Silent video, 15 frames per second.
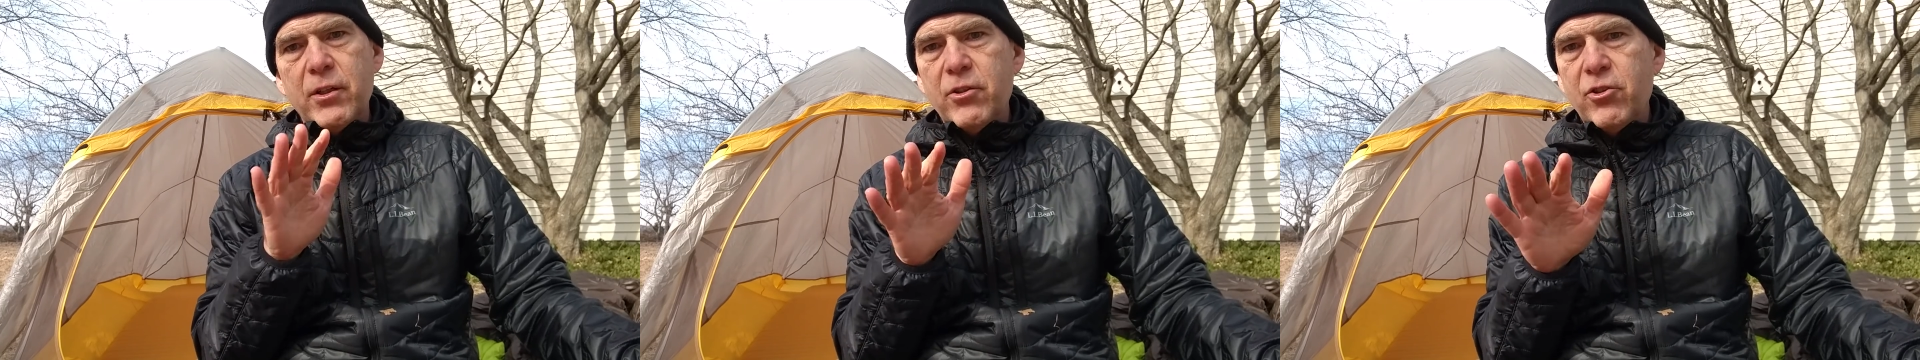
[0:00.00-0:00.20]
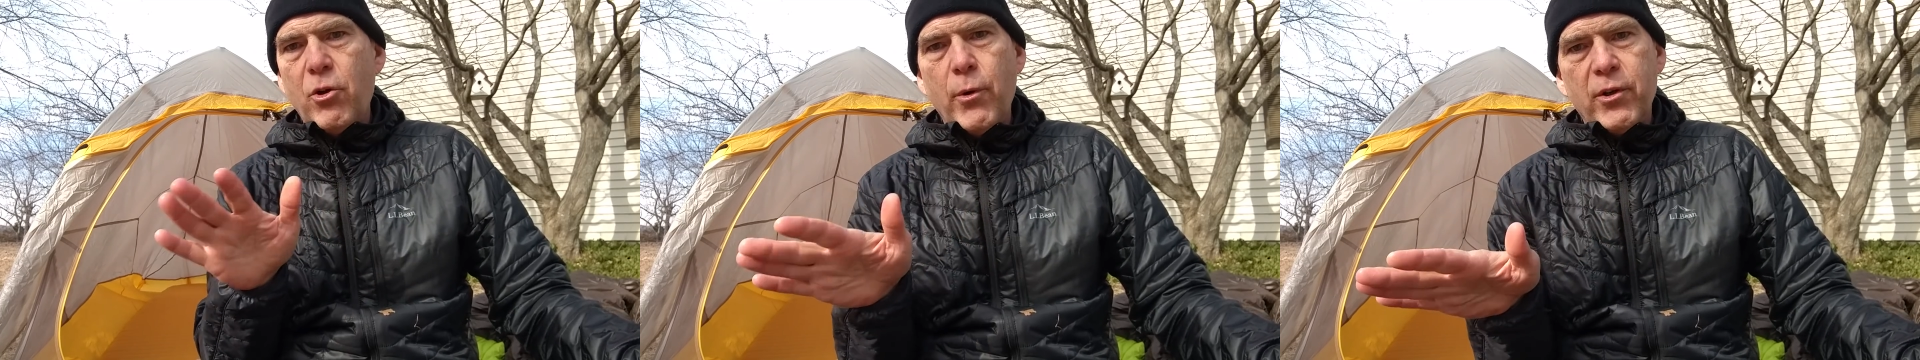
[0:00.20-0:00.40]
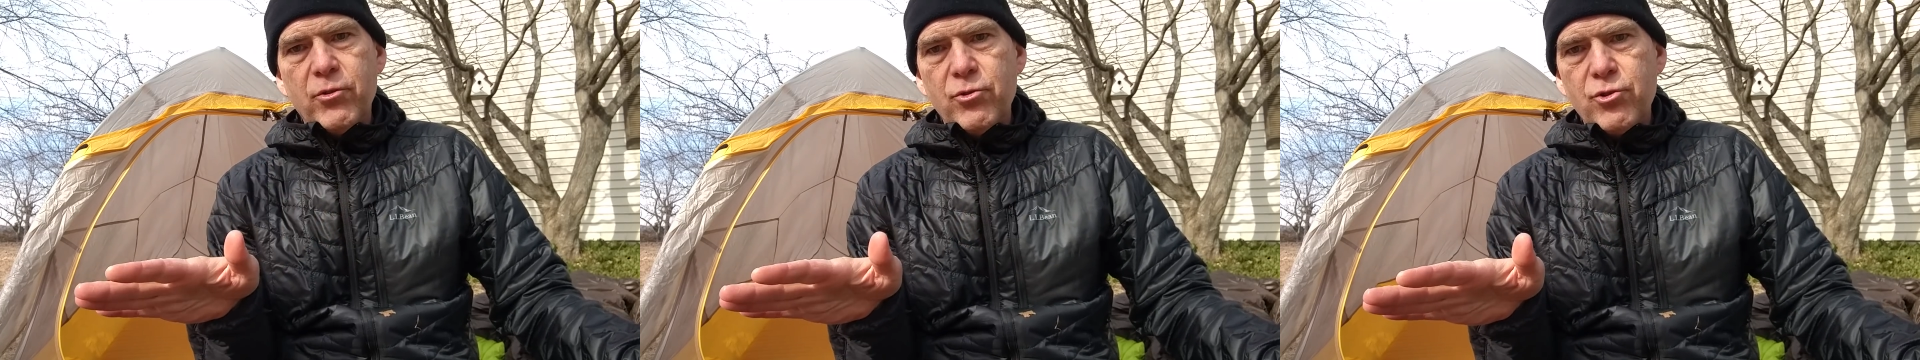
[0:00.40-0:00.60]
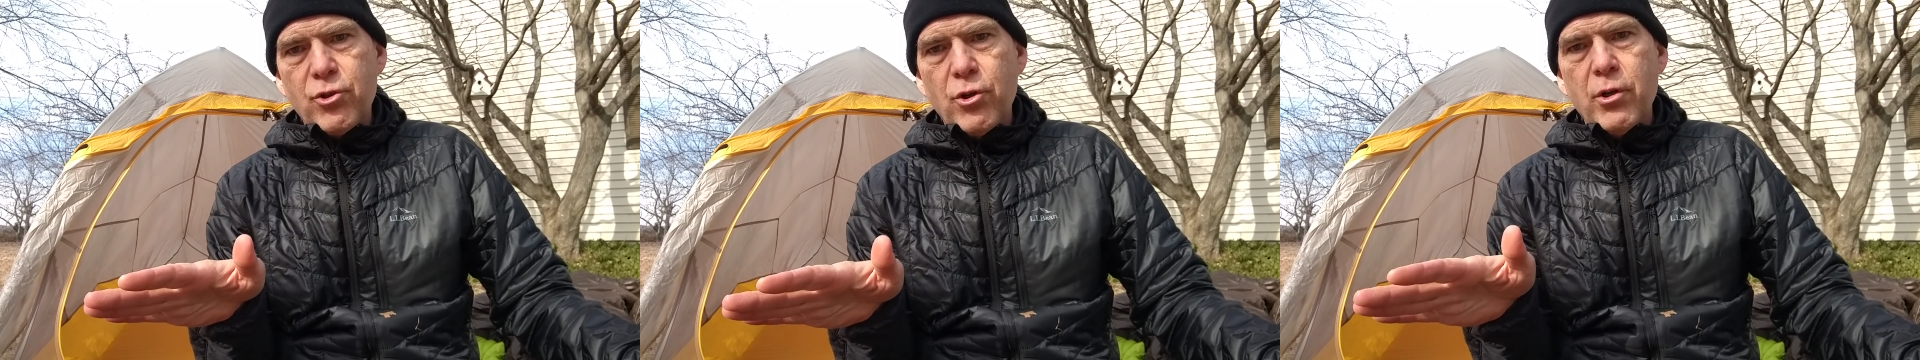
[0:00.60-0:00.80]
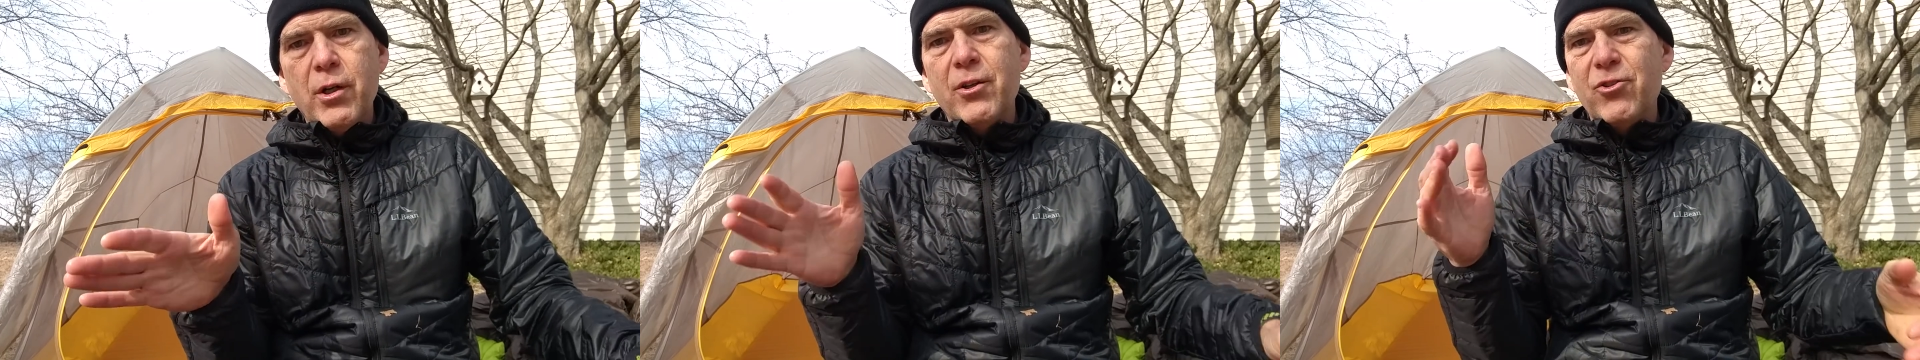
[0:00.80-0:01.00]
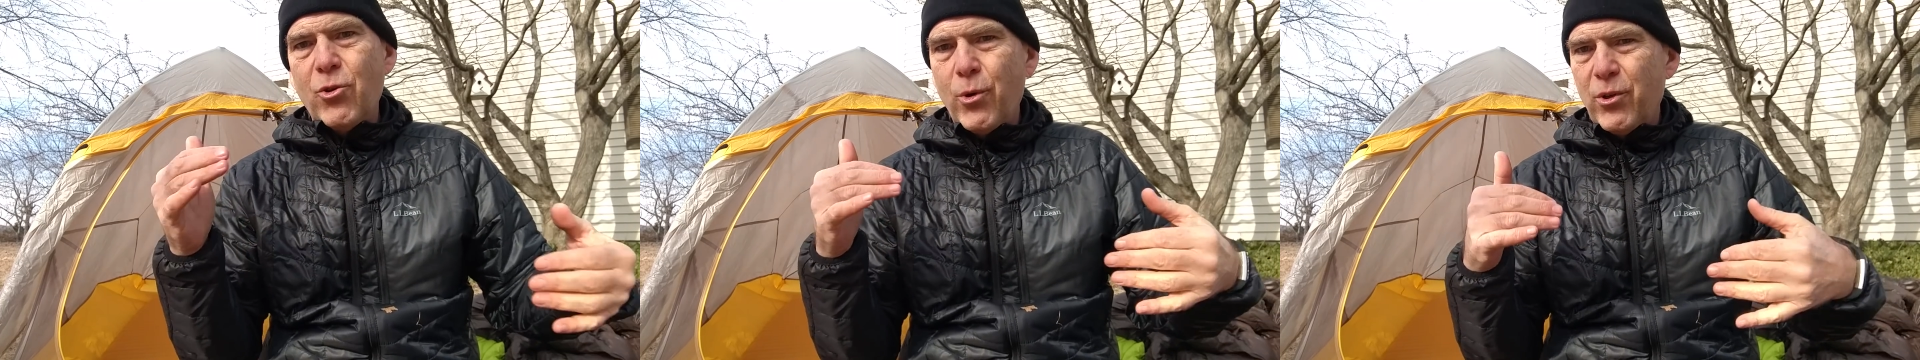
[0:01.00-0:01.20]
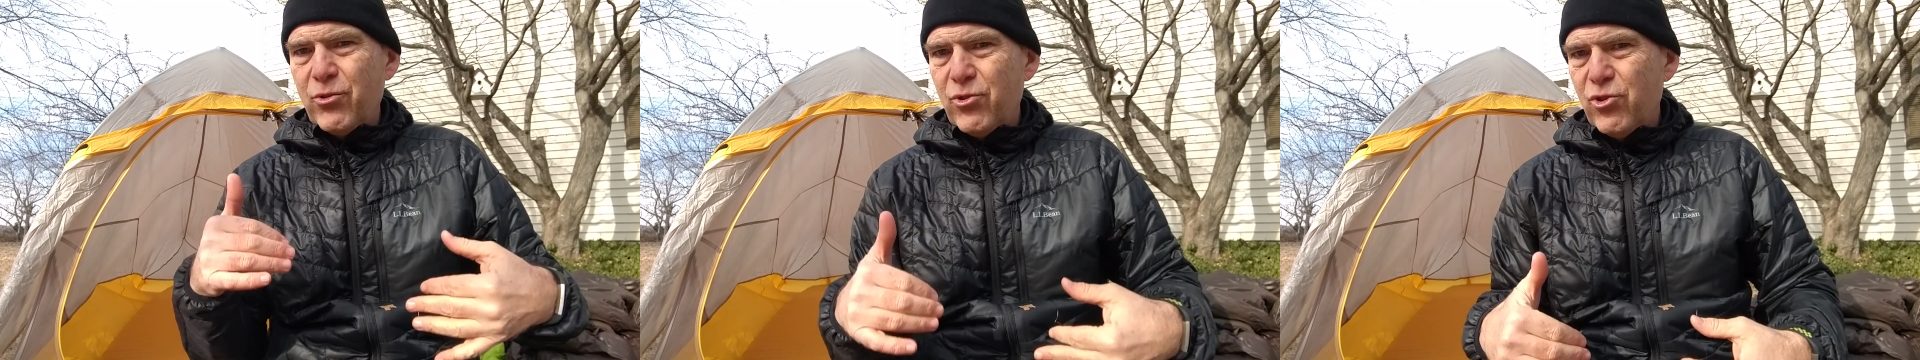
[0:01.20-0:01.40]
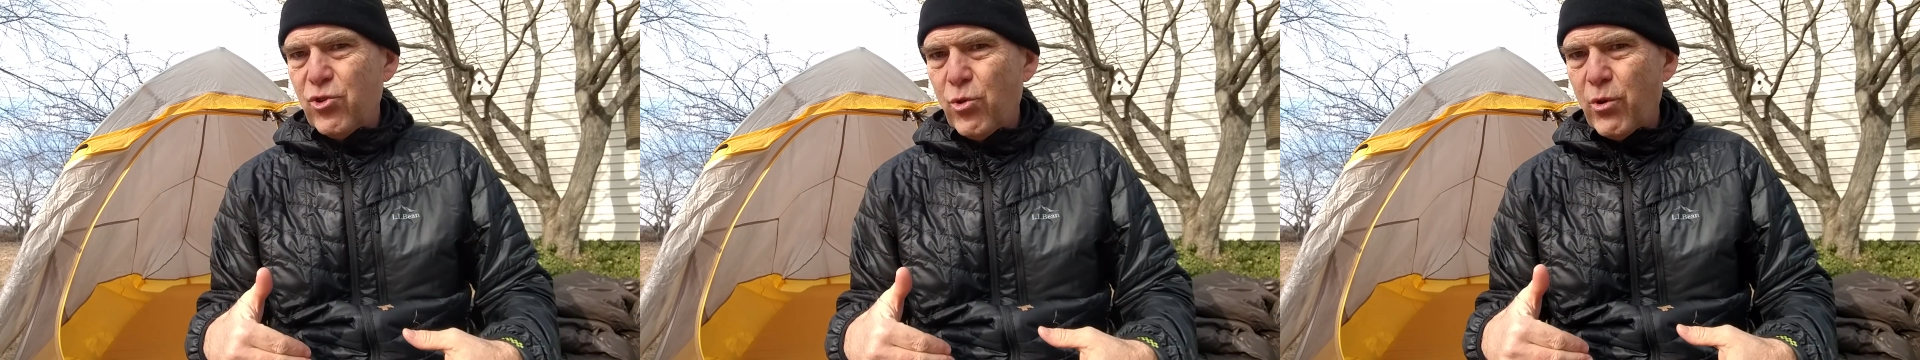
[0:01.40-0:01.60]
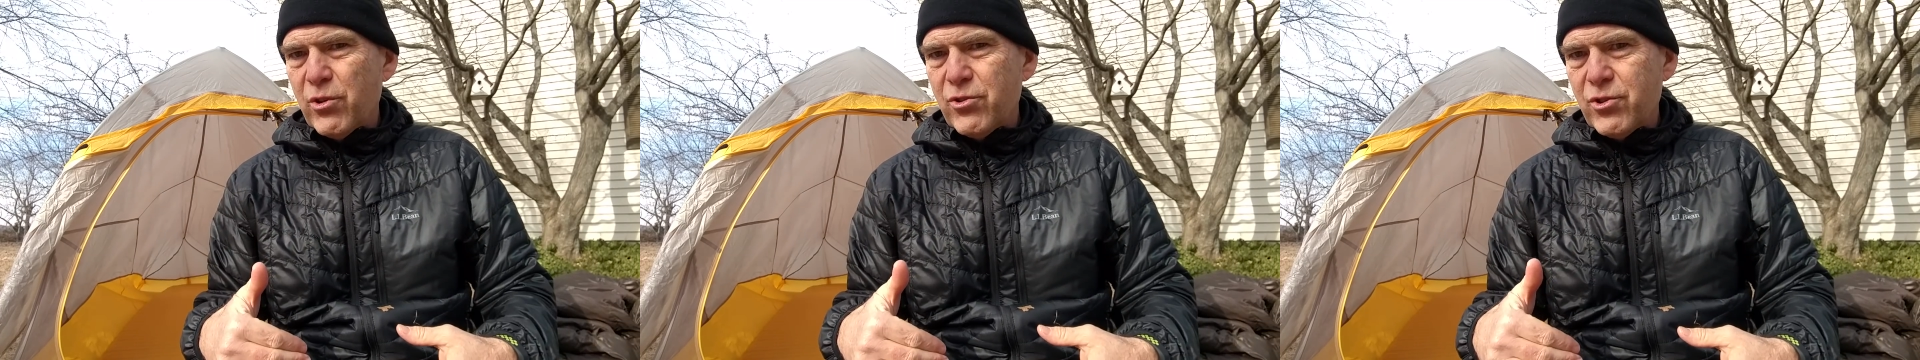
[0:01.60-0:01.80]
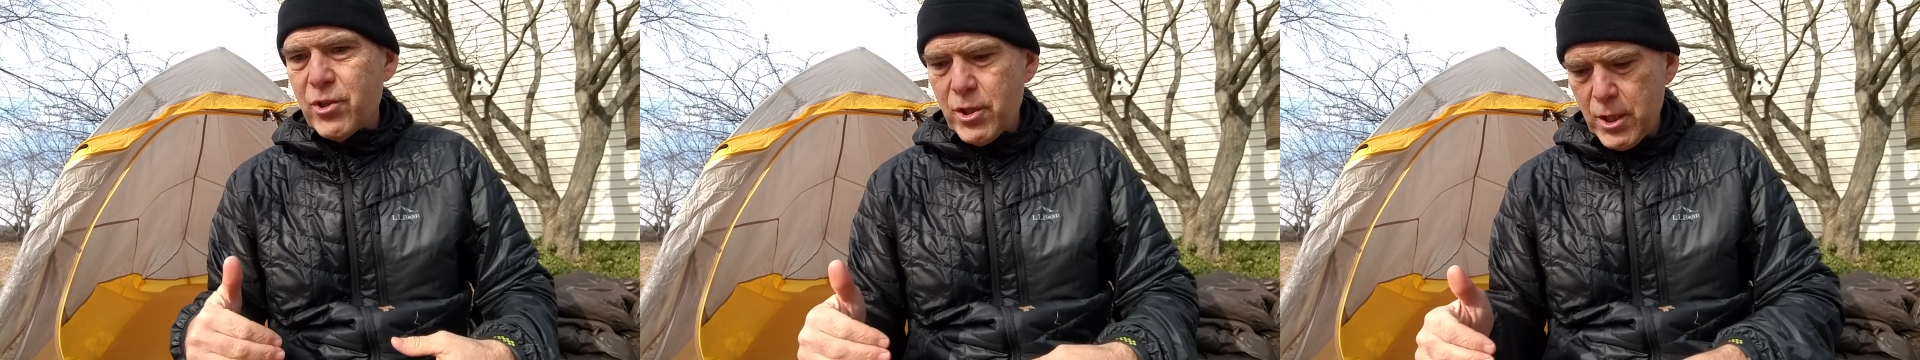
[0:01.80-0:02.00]
There's no extra shirt. There's no extra
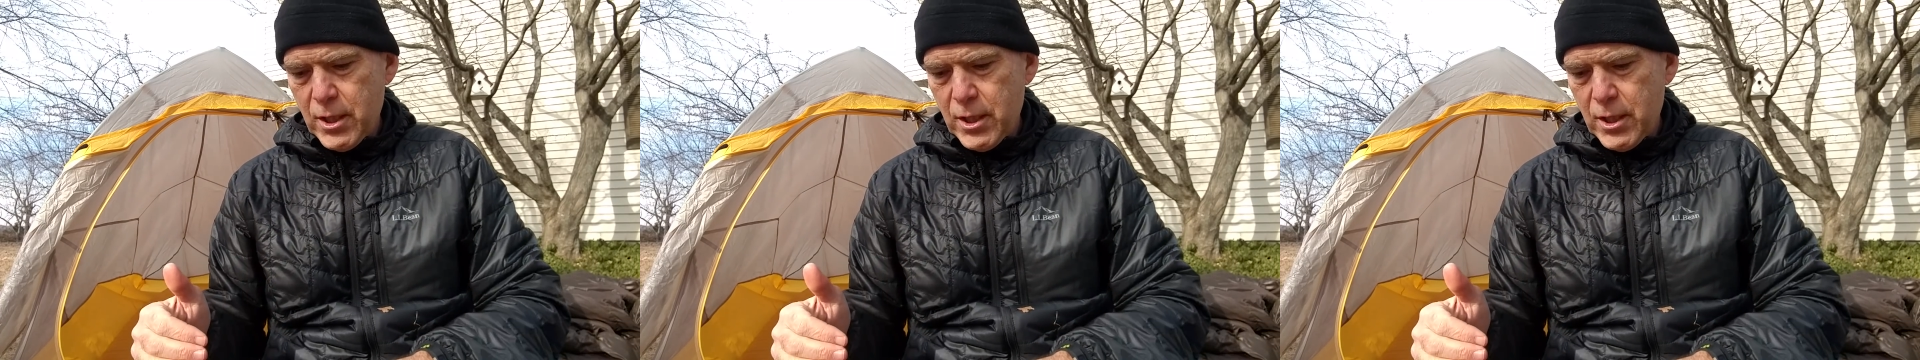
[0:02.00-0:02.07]
shorts.